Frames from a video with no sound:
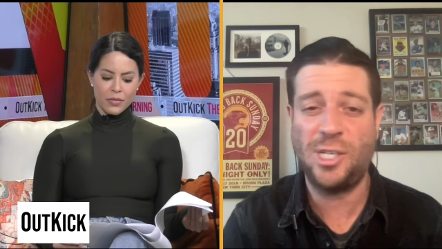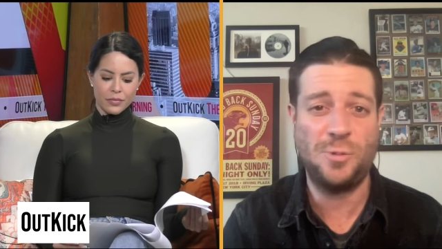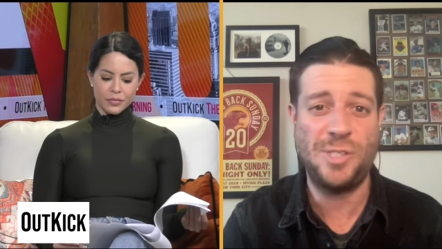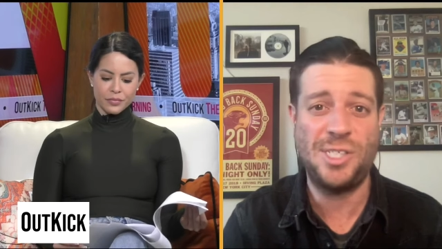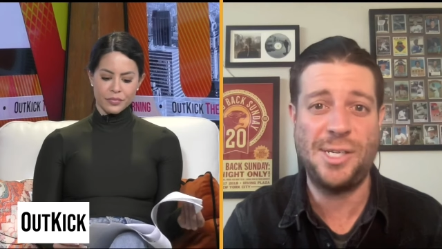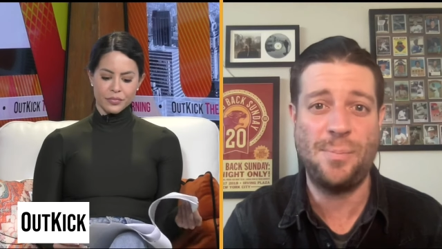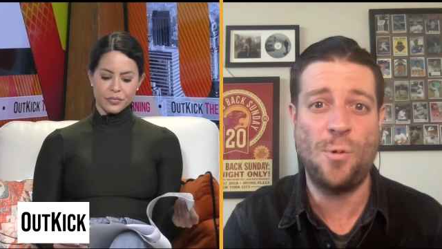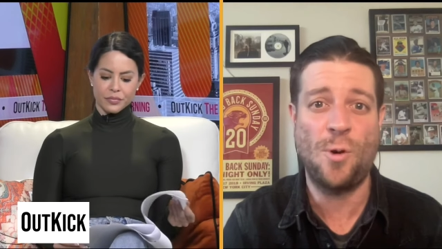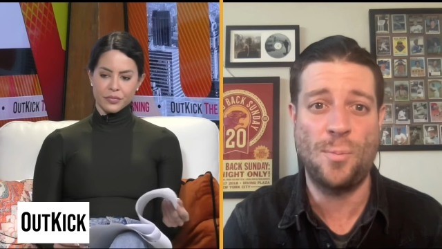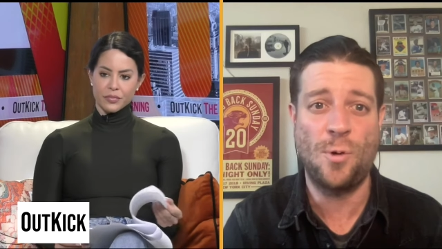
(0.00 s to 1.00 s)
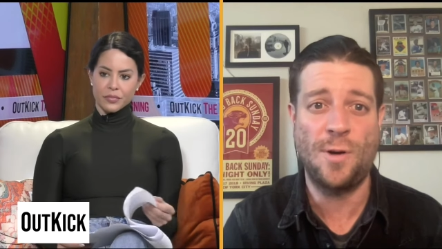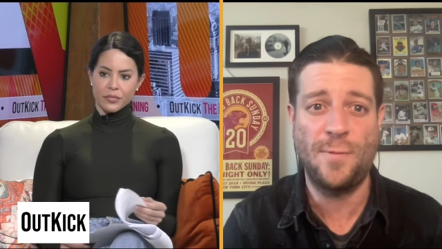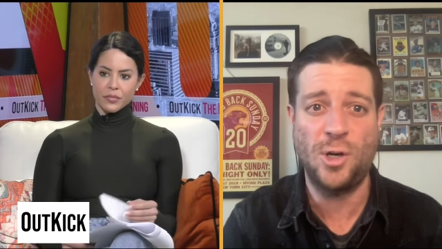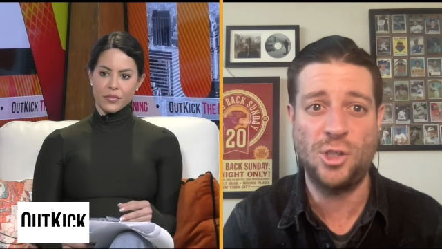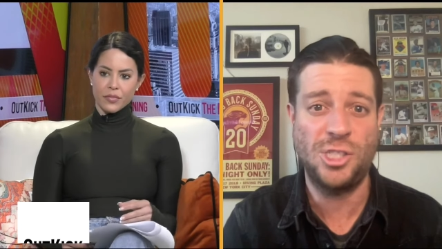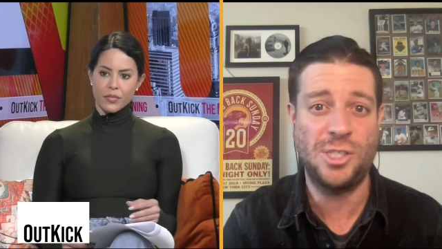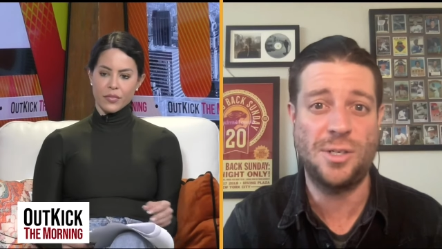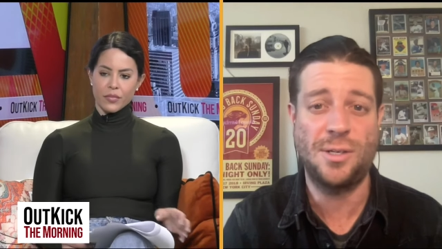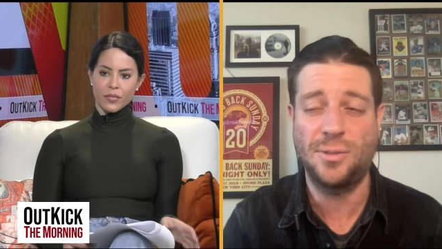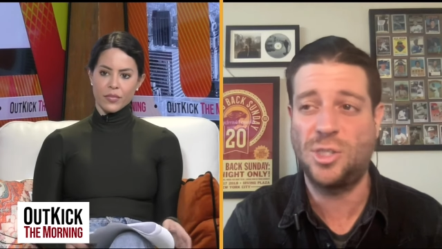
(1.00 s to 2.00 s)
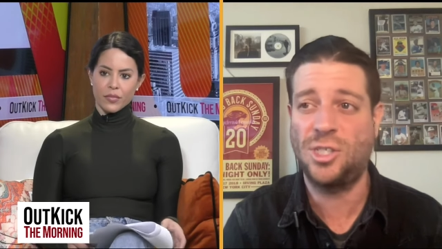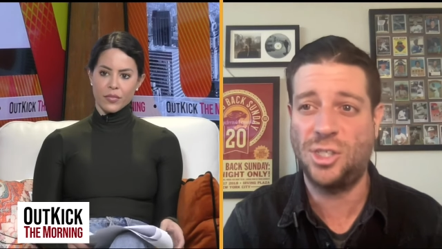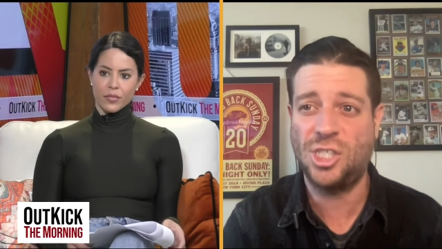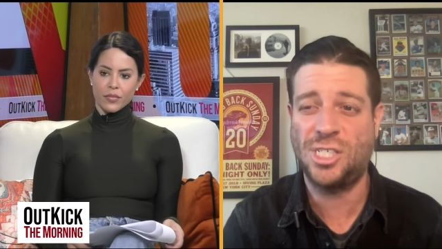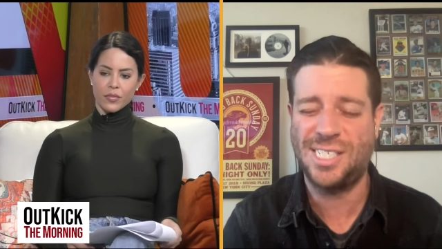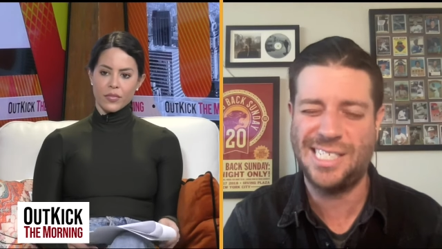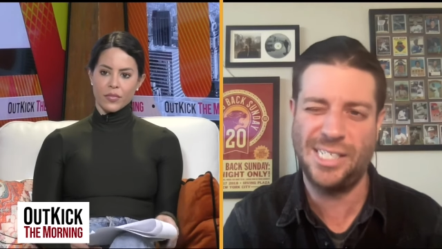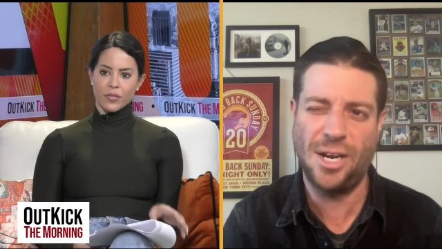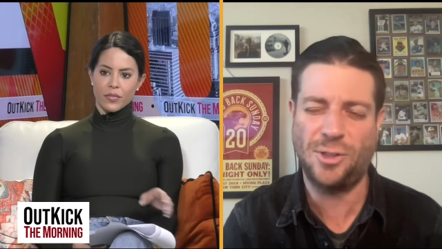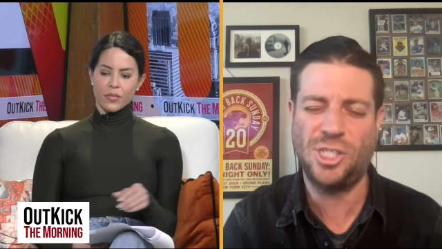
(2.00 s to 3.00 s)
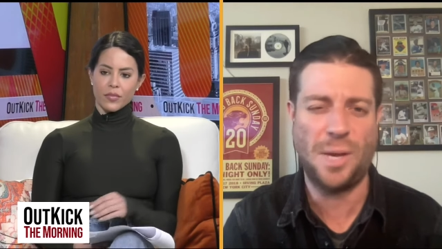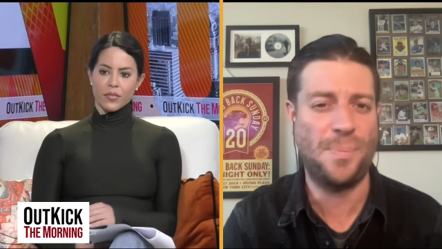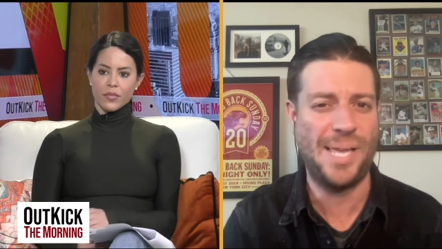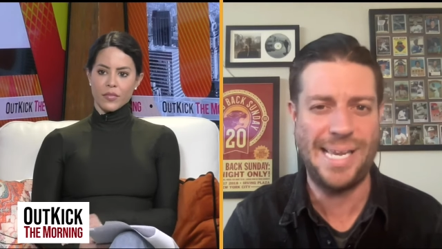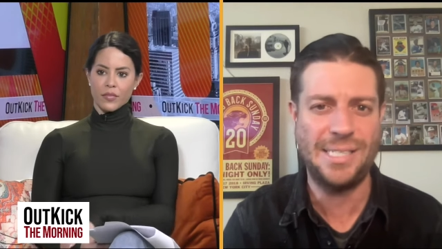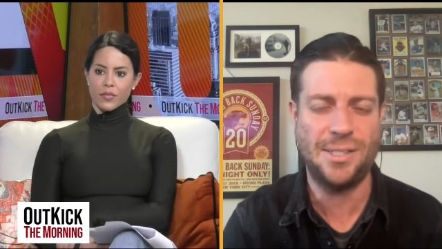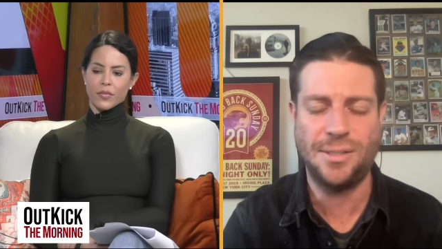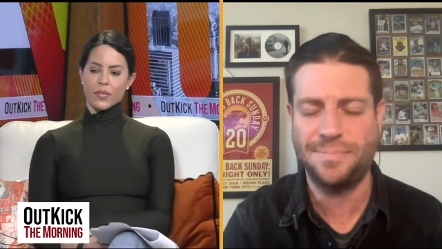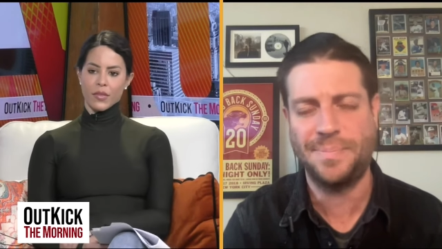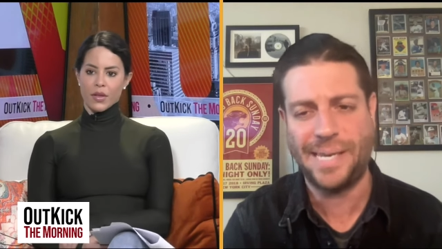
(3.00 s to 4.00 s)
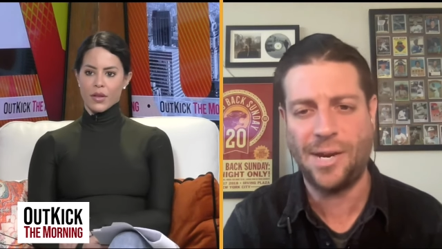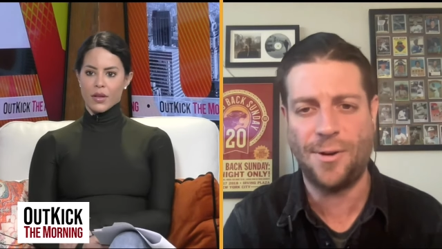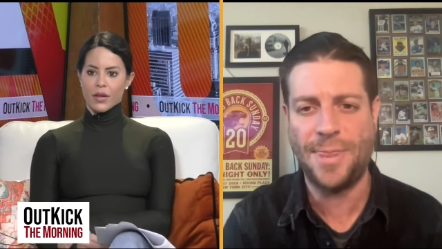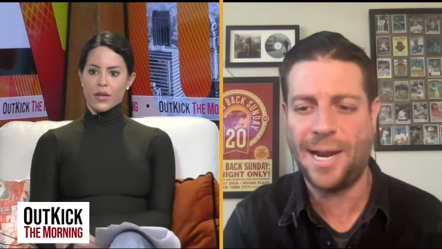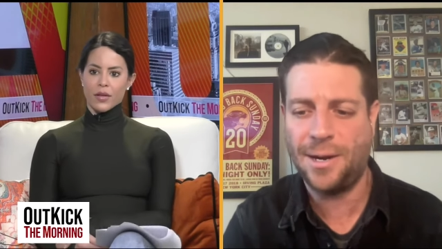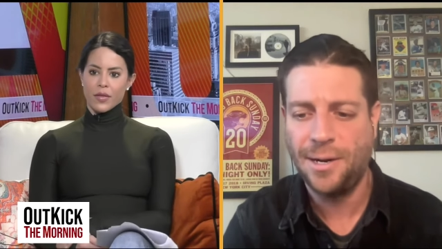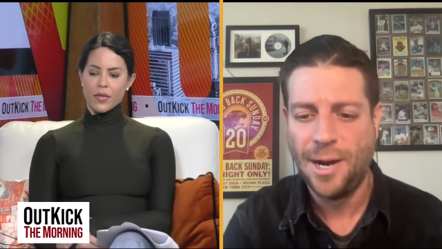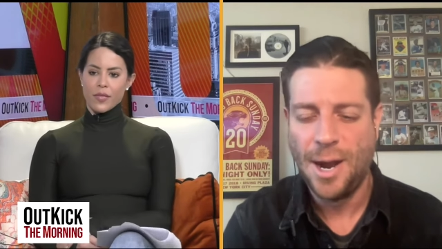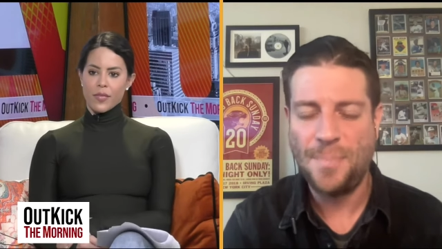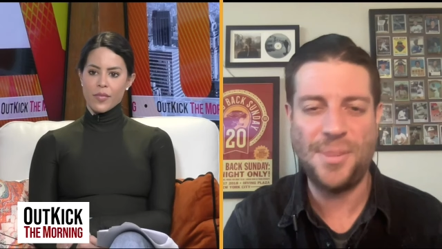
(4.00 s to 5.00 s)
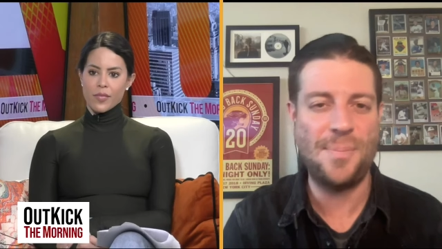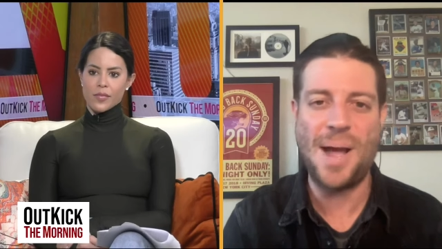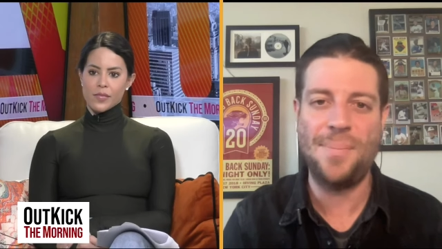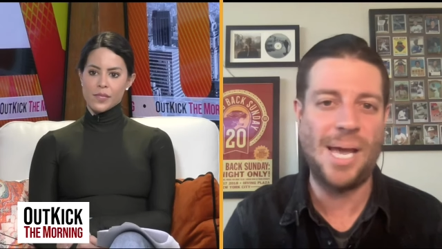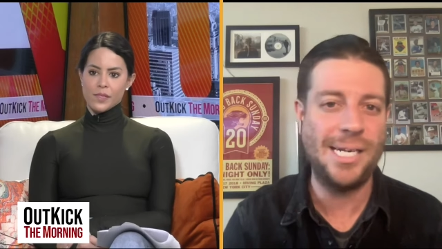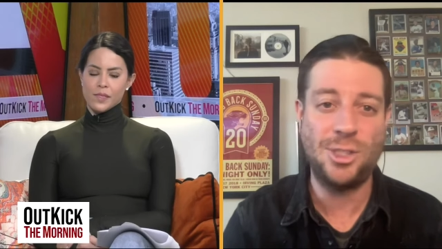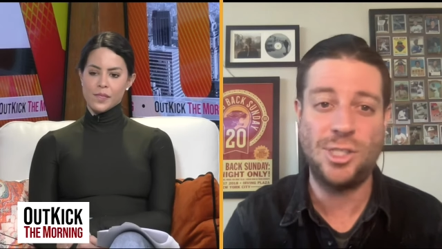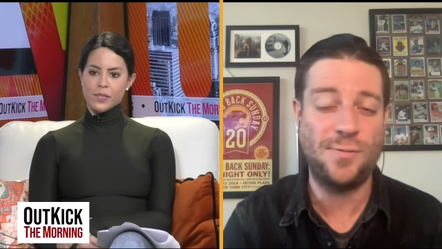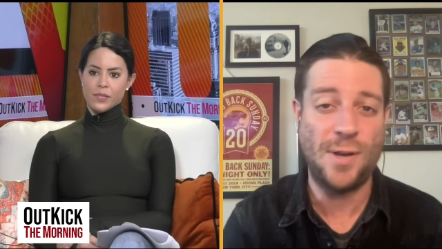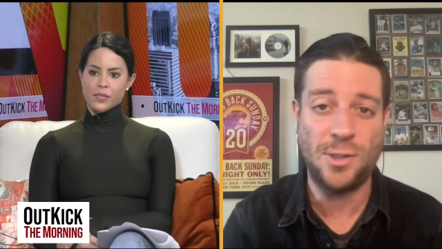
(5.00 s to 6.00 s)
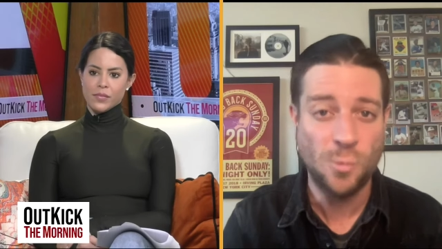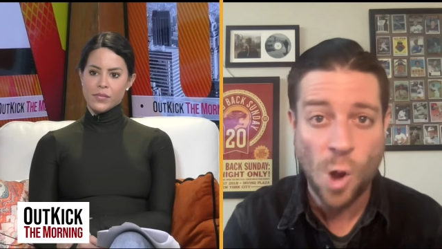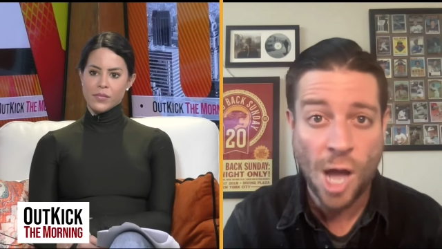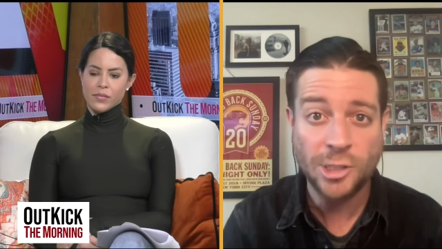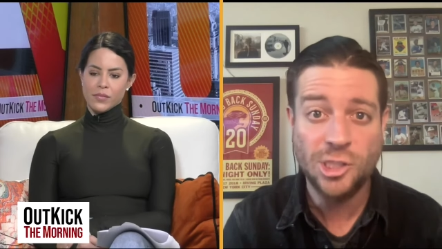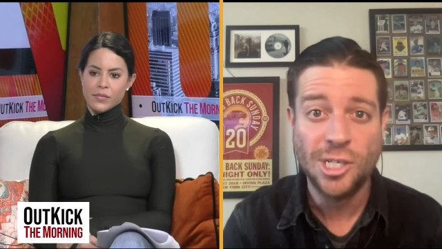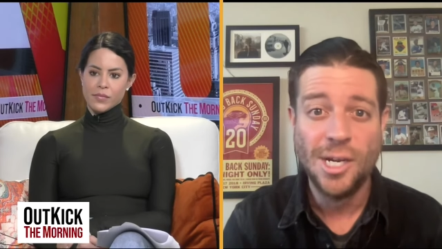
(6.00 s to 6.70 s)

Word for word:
Speaker 1: as we see more and more of her, she's, she, she, you know, she complains here and there, but the bottom line is she's fun to watch.